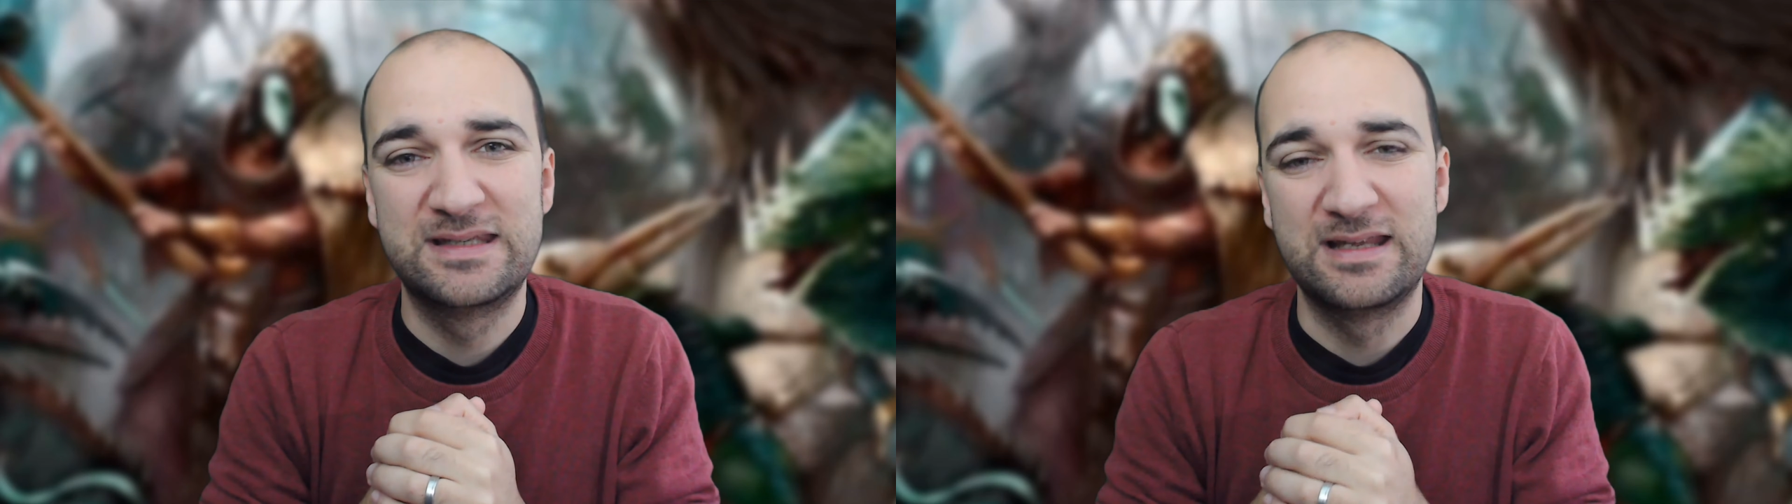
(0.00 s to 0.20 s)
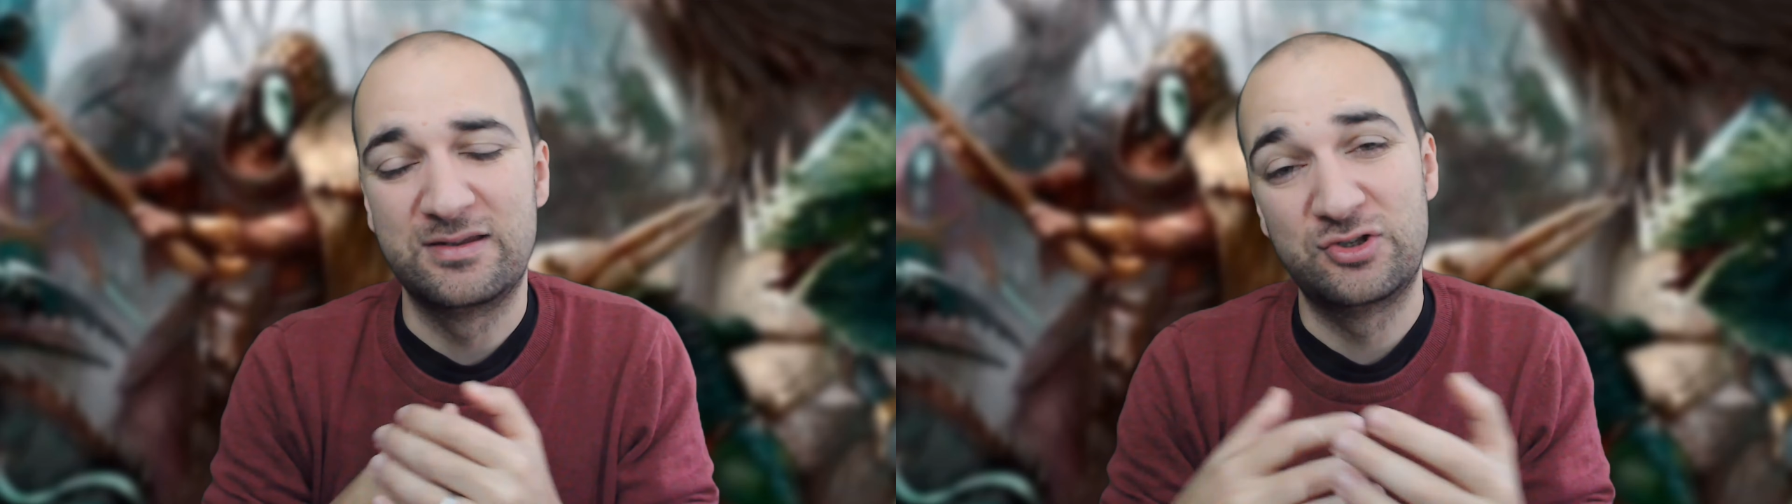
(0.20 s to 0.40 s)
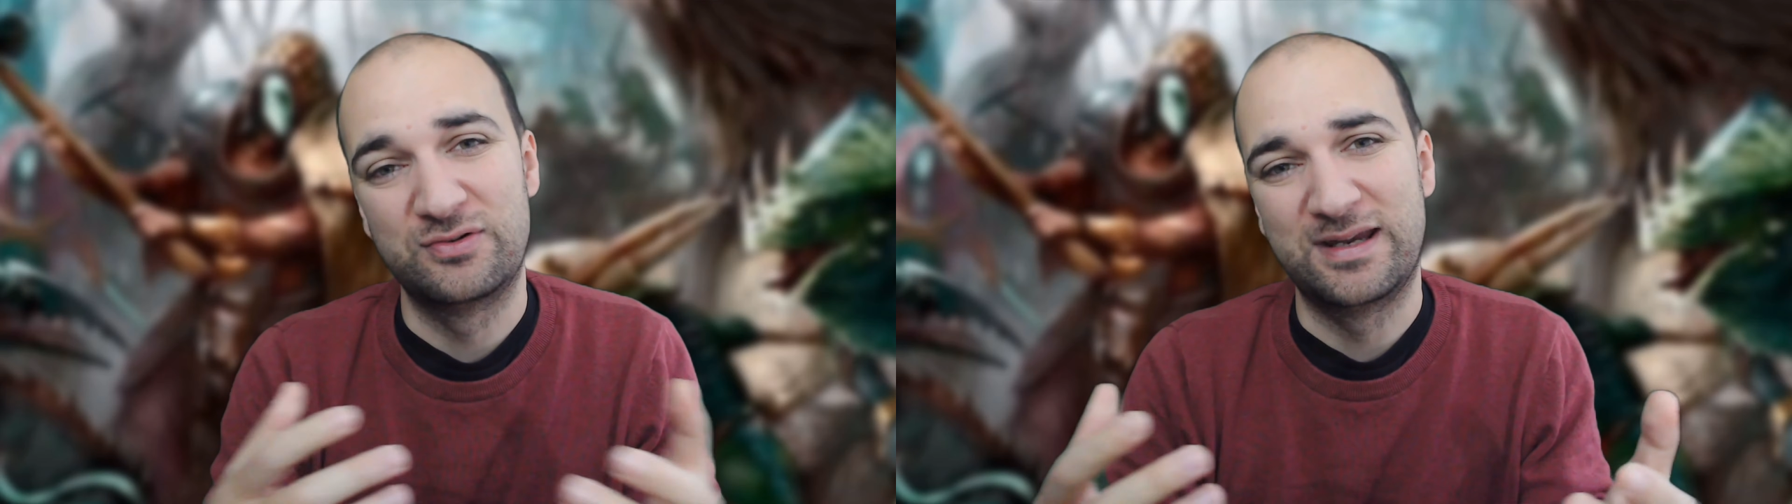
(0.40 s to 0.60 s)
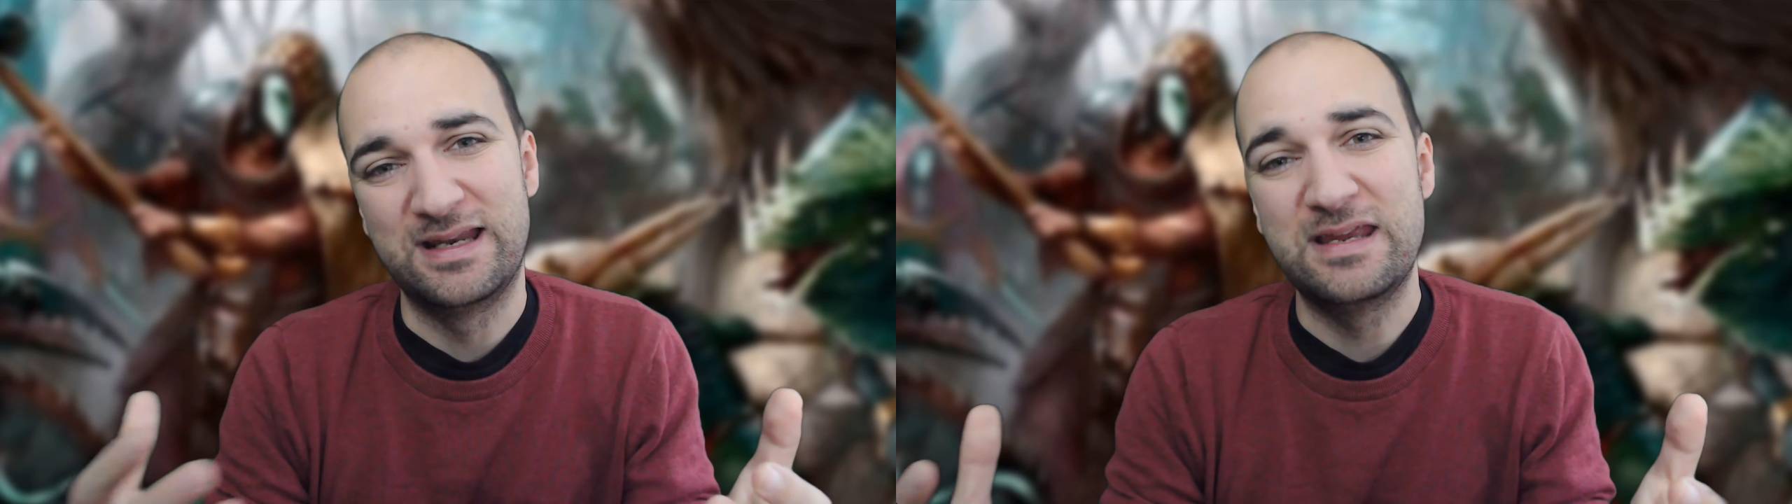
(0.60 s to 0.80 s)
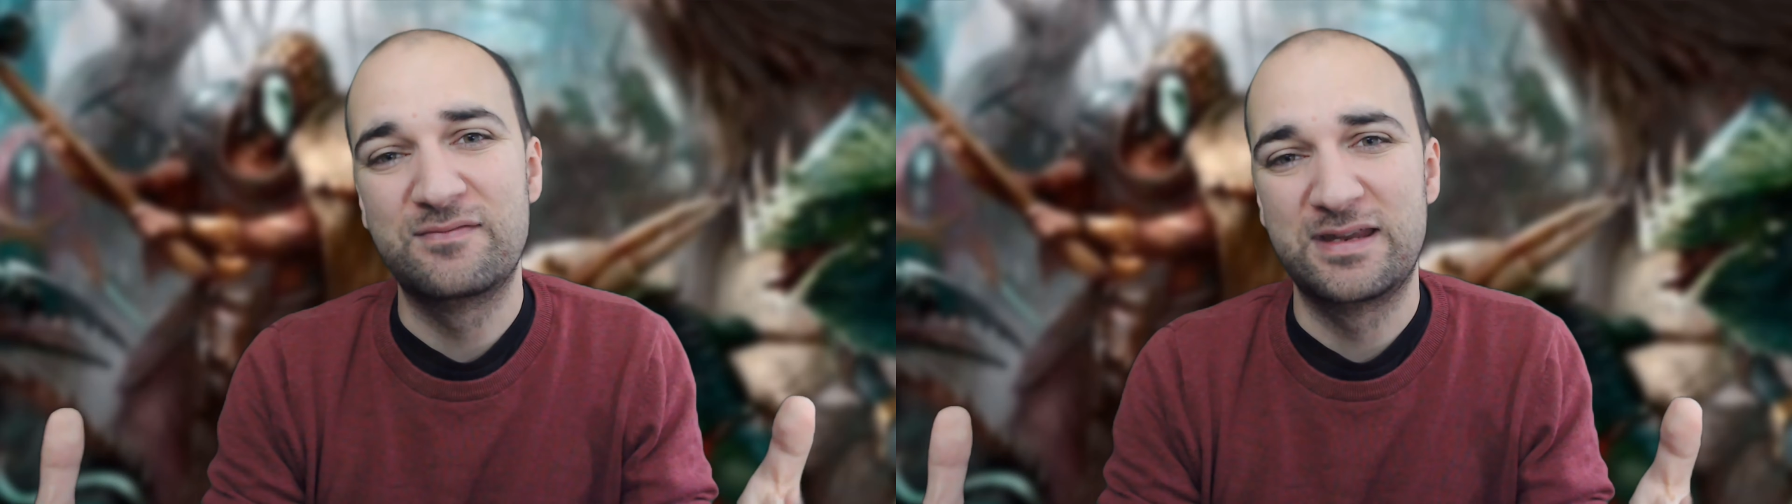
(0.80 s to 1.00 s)
in during an
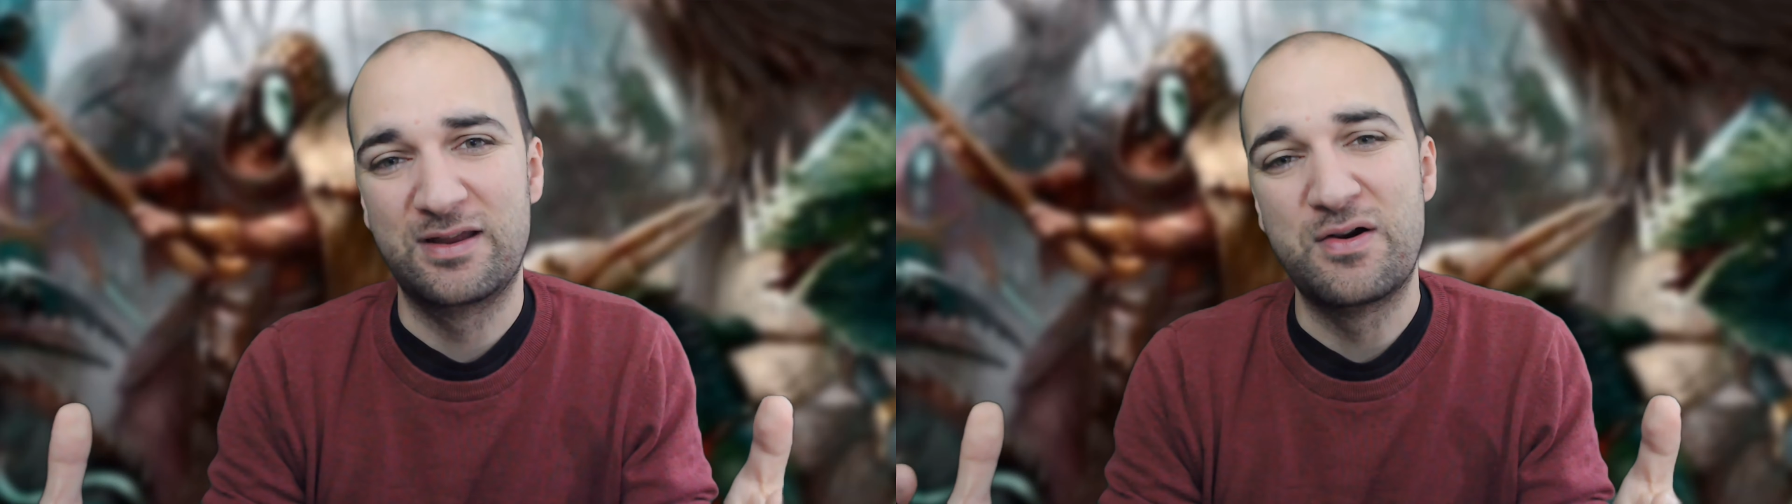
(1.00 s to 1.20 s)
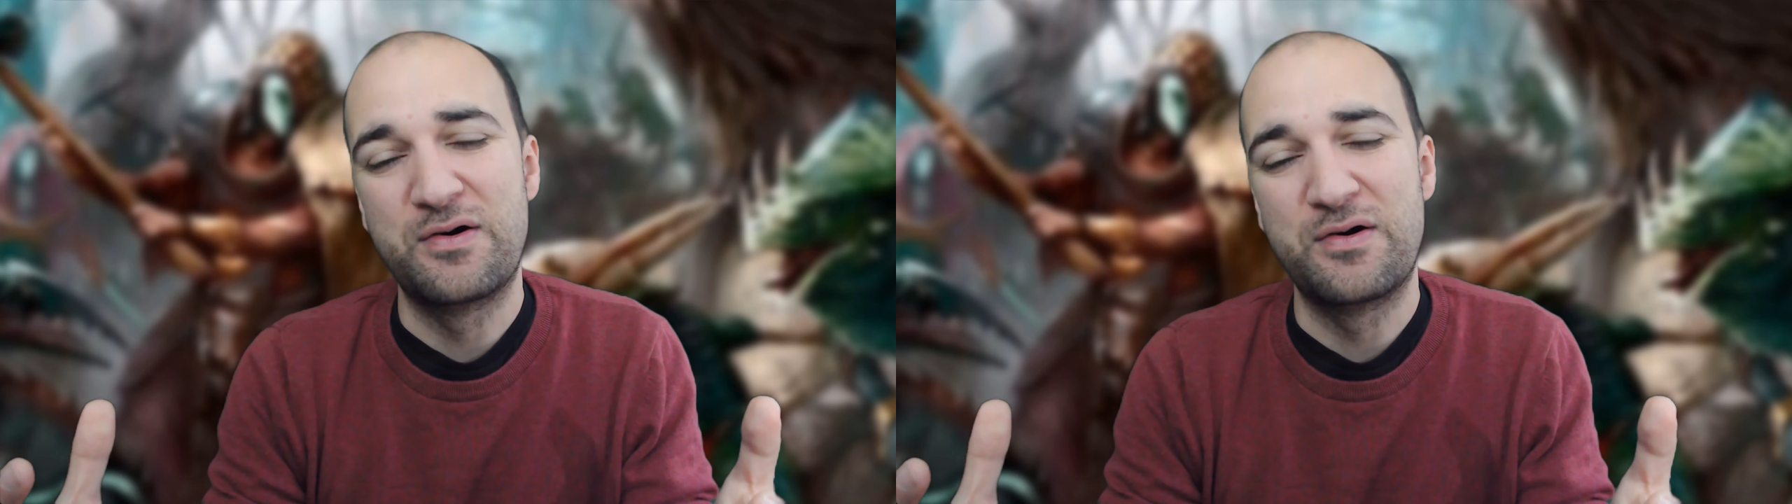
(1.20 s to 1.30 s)
evening